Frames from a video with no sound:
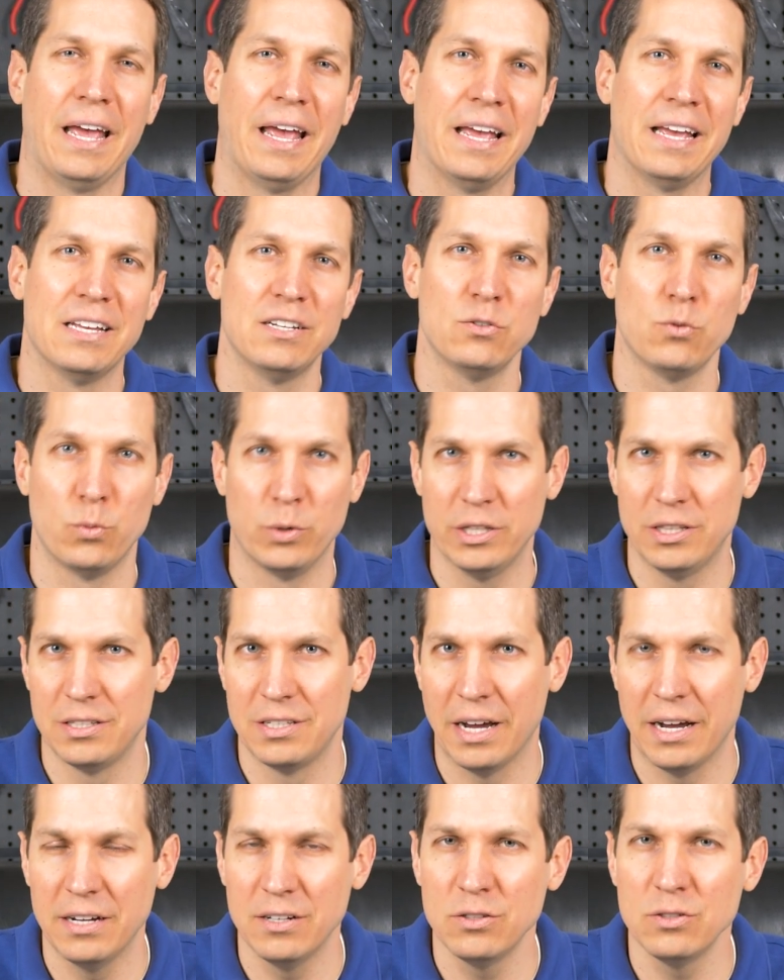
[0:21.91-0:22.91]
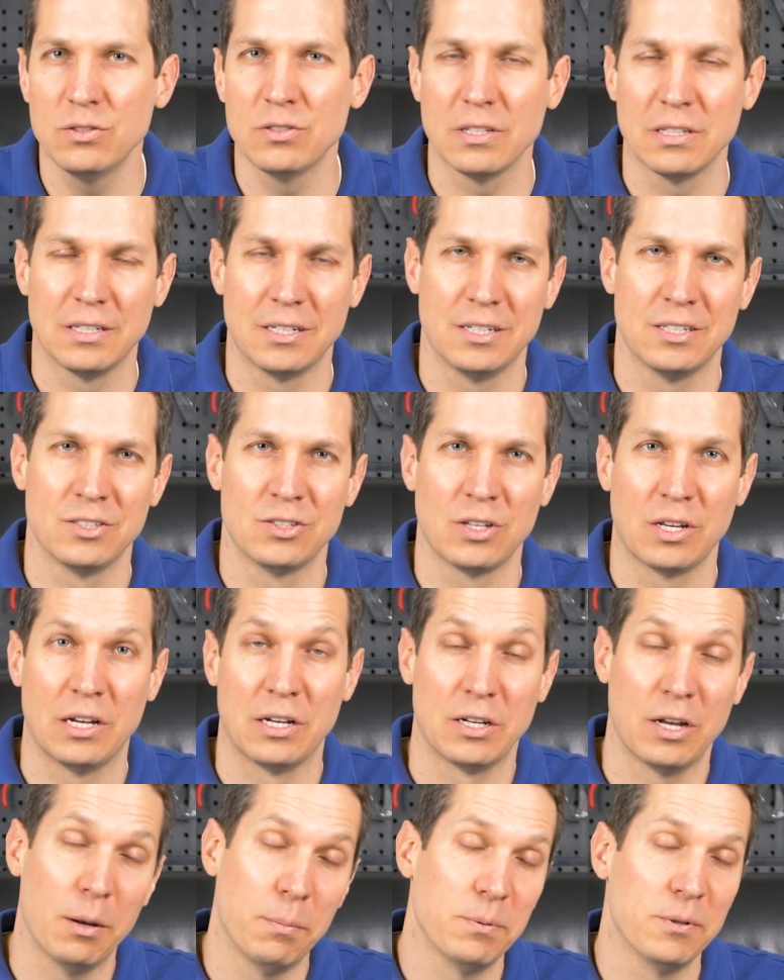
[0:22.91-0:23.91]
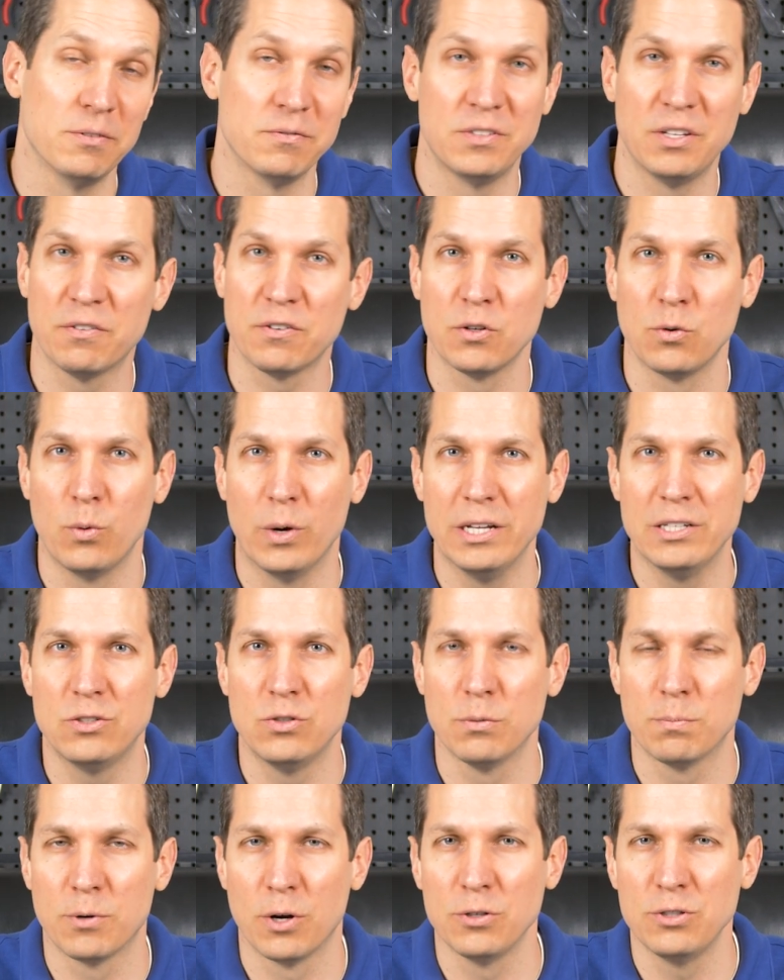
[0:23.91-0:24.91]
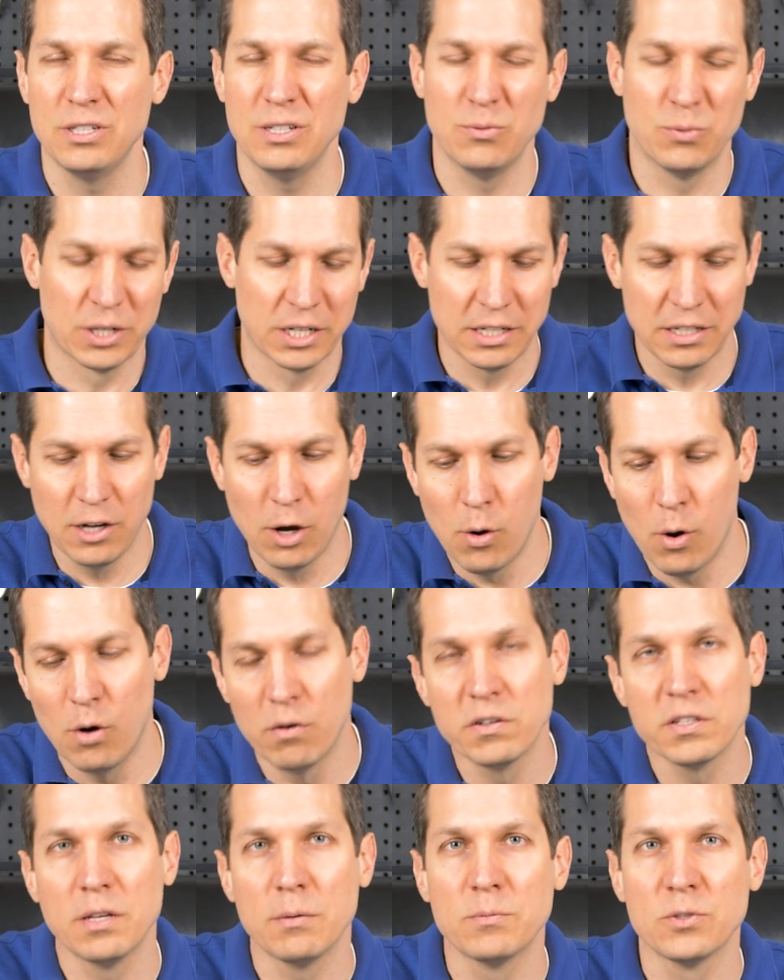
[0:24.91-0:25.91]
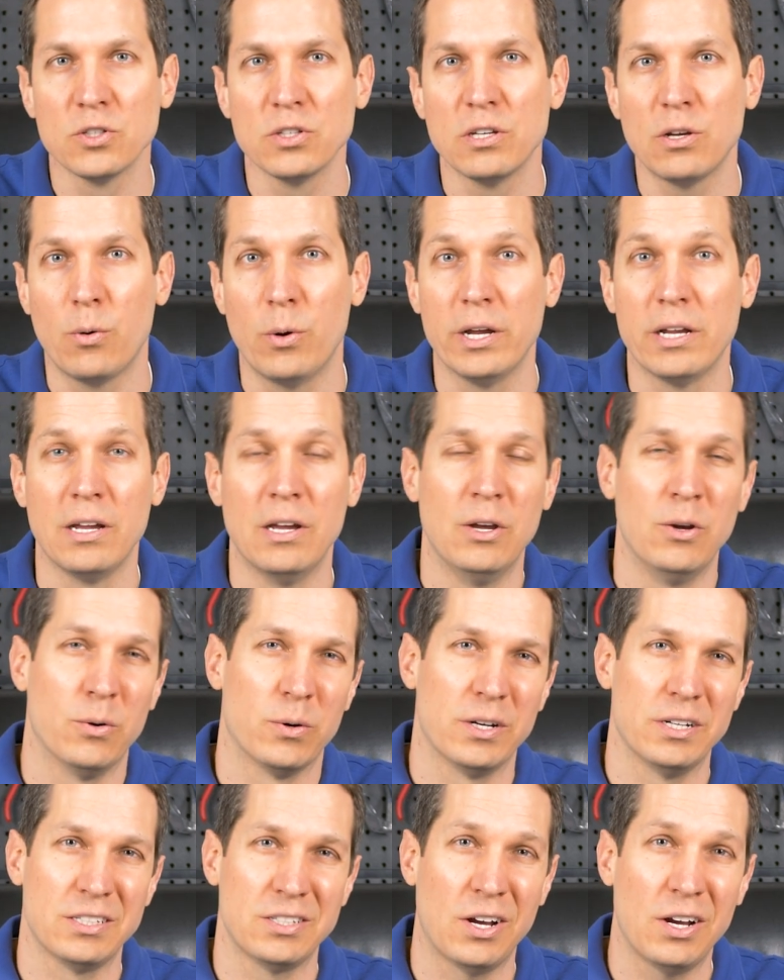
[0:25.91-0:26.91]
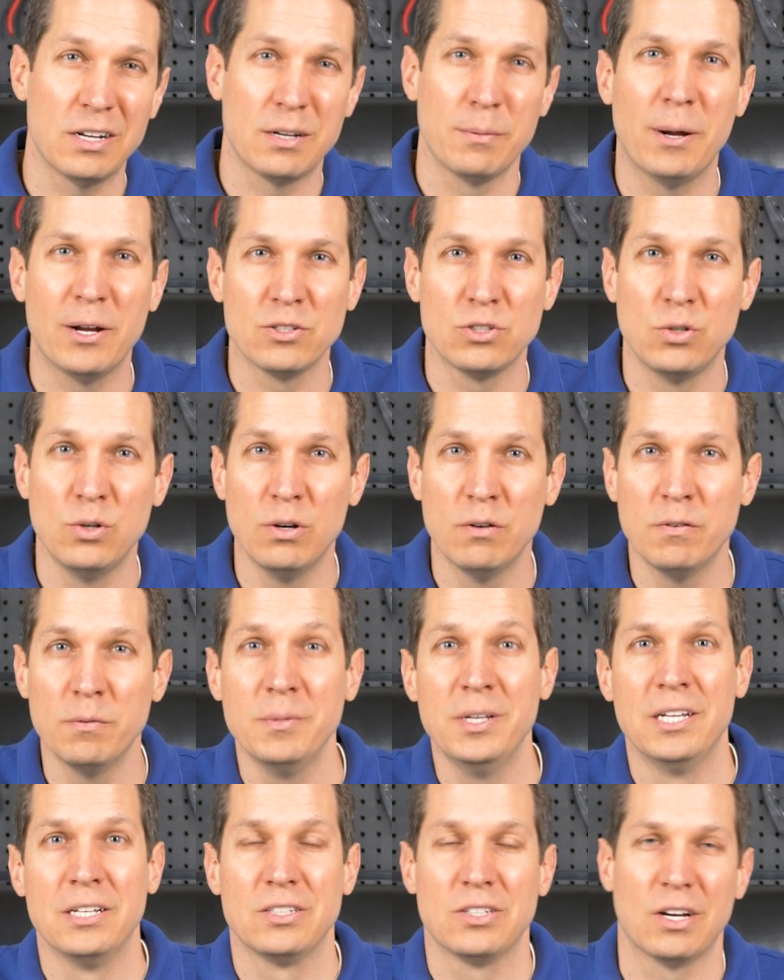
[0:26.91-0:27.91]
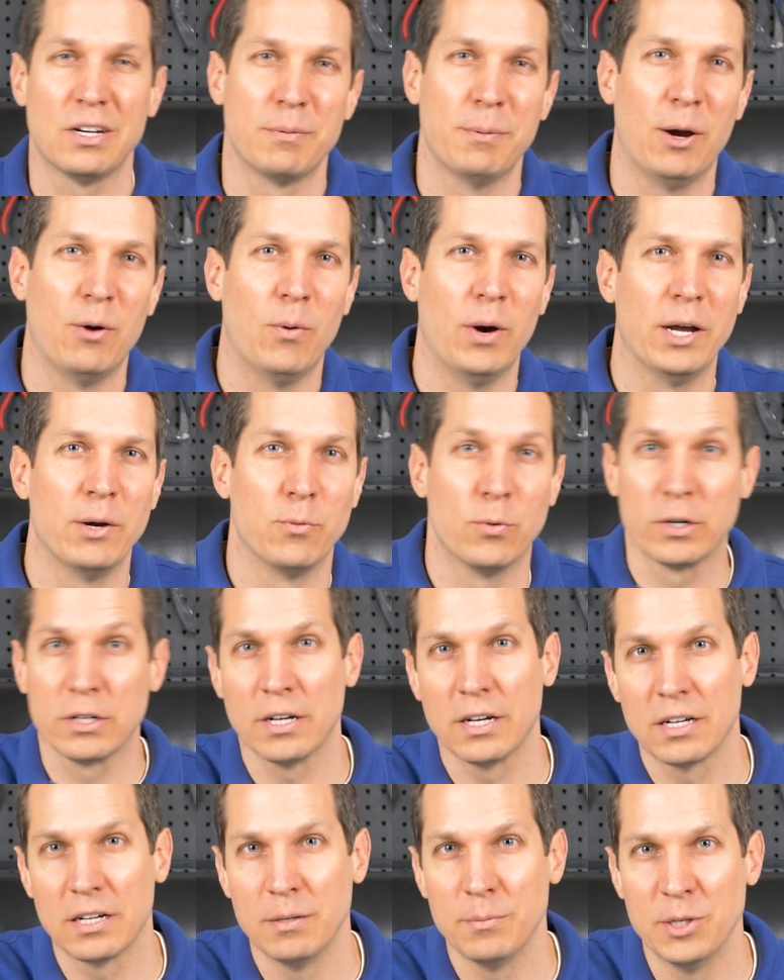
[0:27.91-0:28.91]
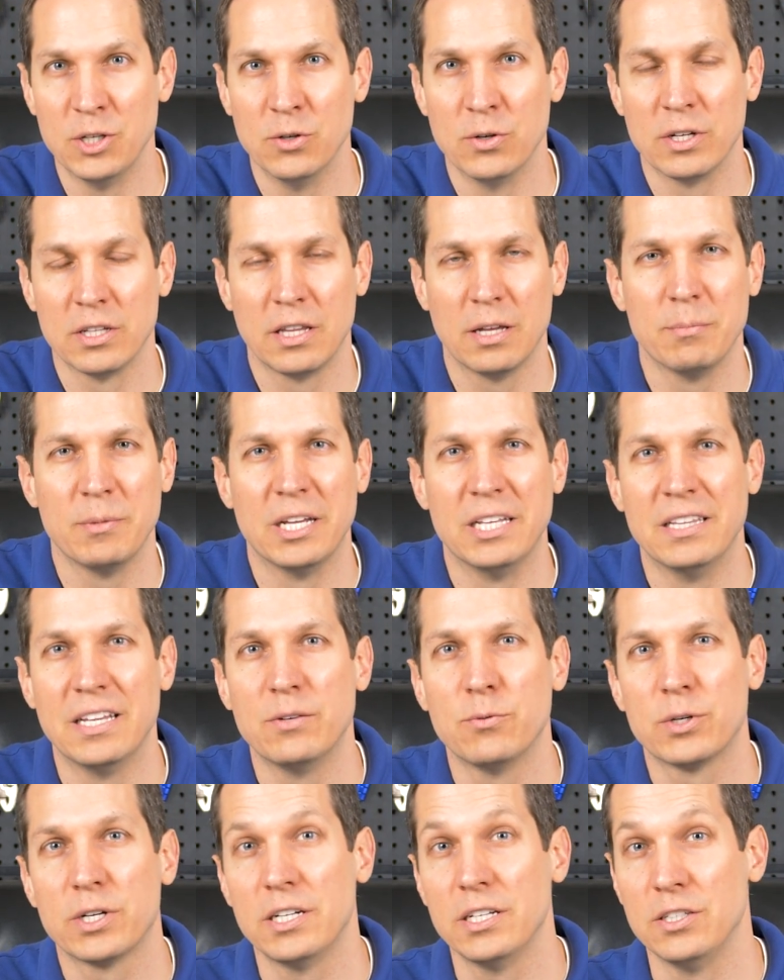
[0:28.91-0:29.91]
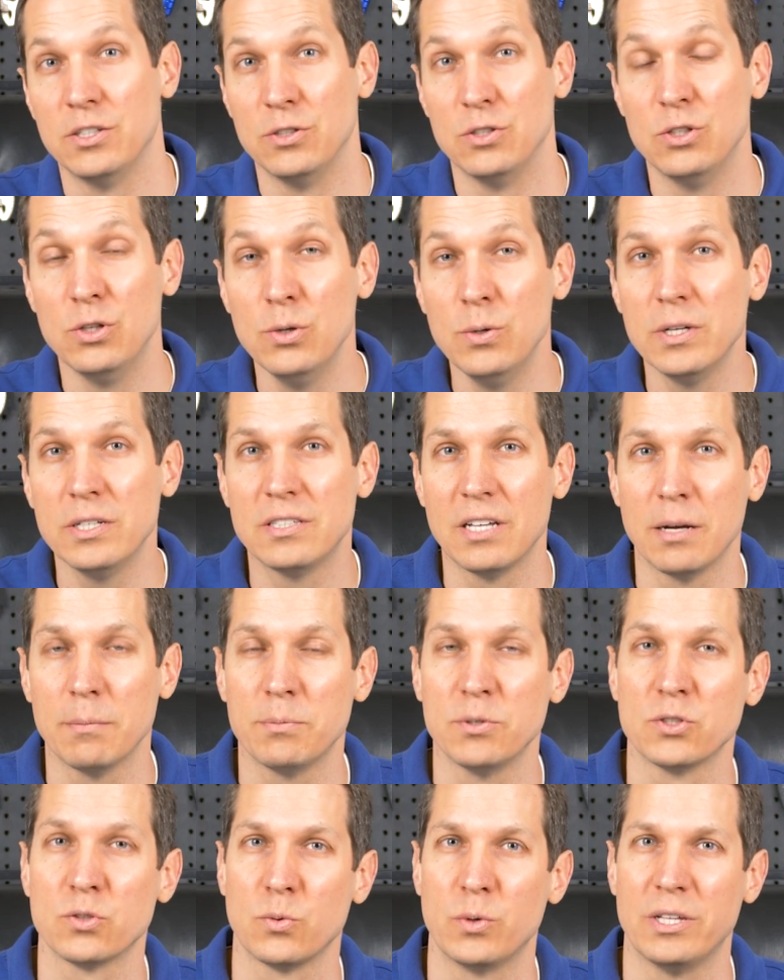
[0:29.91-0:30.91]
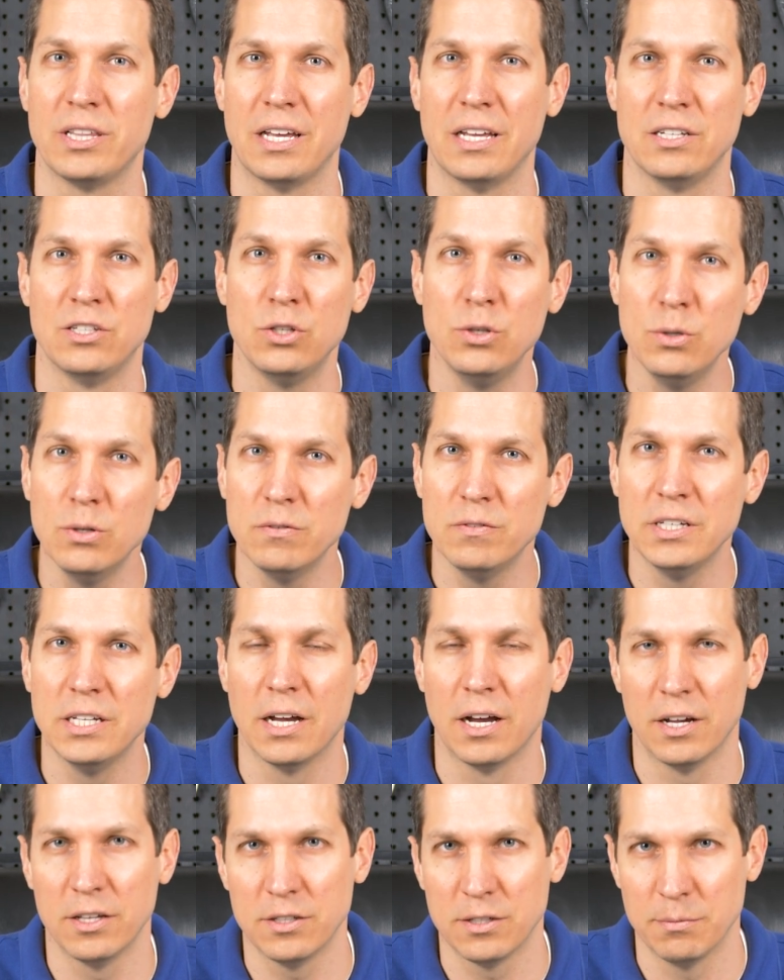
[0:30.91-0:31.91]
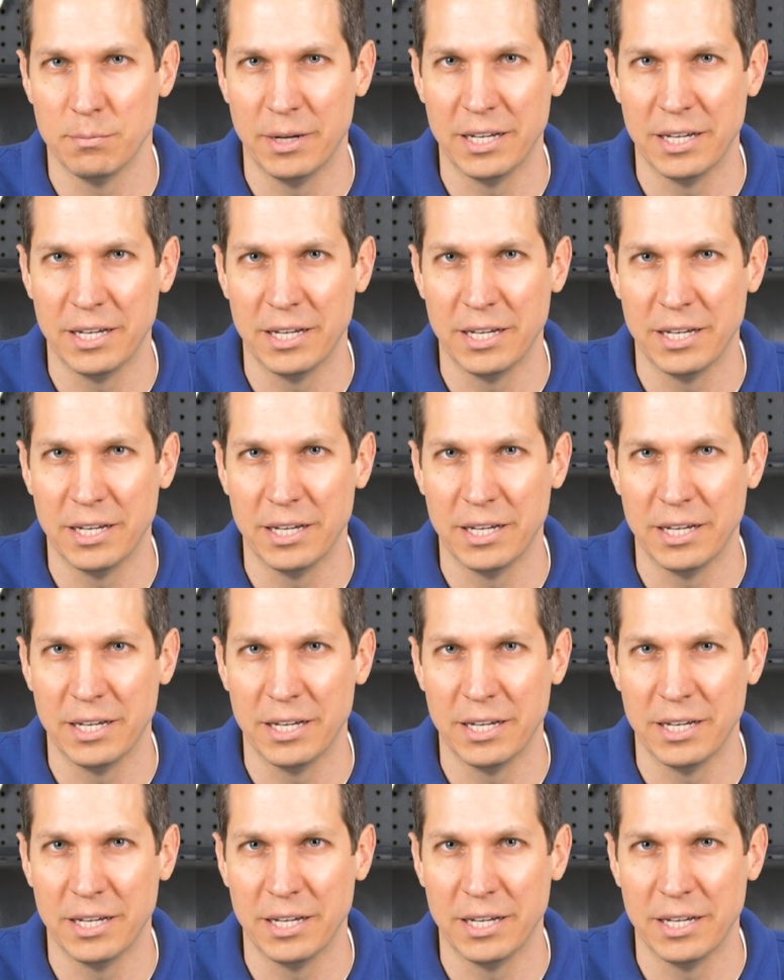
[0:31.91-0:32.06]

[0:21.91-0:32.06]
And with diodes, there's a couple of different ways to approach it, and we're gonna go over them really quick. We're gonna talk about two of them, talk about why we're not gonna be doing them, and then we're gonna do two examples with two of the other